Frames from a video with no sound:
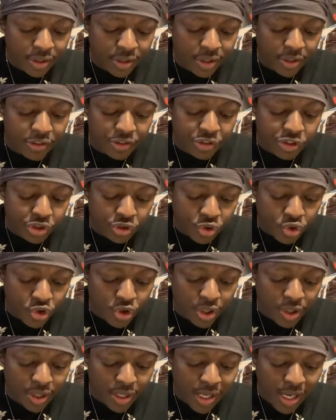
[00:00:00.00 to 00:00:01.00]
and
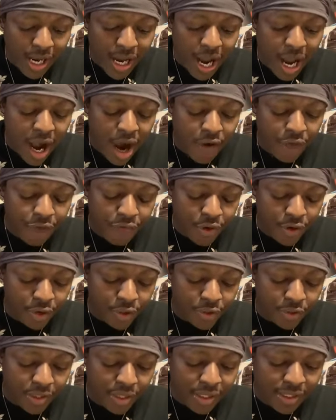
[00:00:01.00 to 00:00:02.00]
destroyed. How for
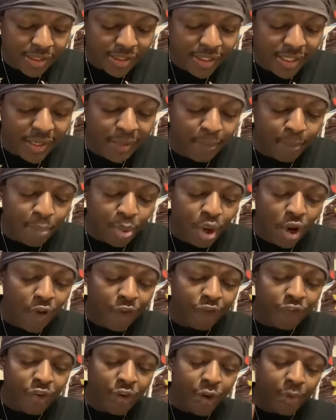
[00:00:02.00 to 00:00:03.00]
her? Take
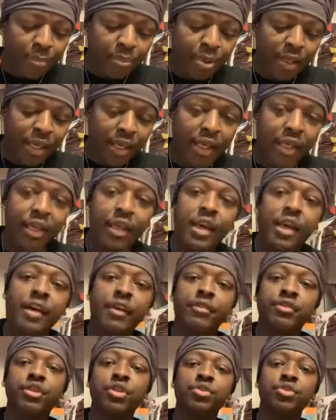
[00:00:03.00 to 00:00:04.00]
balm for her pain,
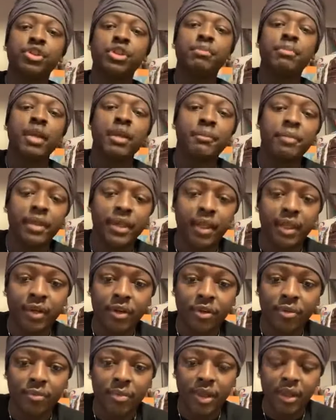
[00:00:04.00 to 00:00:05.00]
if so she may be
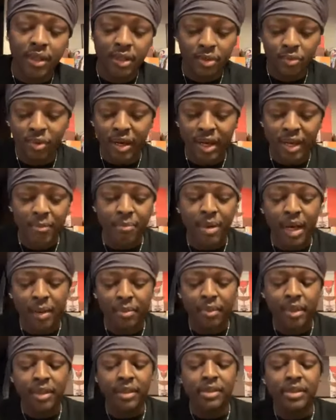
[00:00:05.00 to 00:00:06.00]
healed, man. Right? And
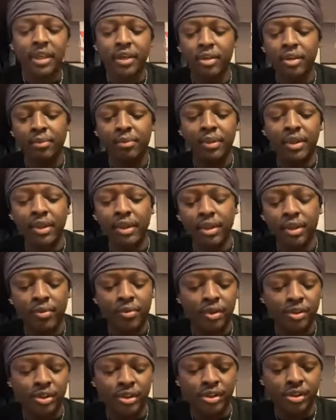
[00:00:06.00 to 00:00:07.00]
Babylon is not going to be healed
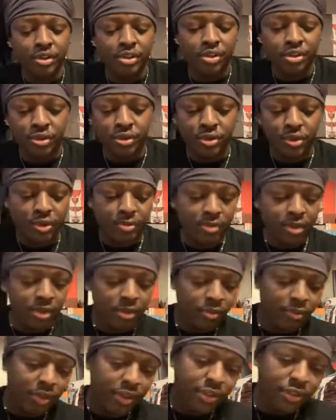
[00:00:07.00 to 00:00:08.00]
once it's destroyed,
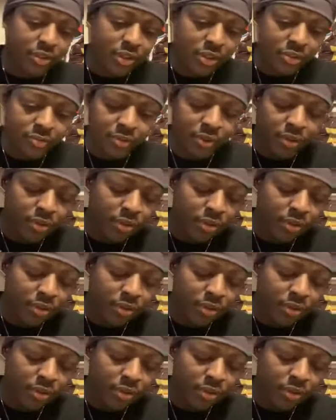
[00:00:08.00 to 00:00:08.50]
man. Right? So let's read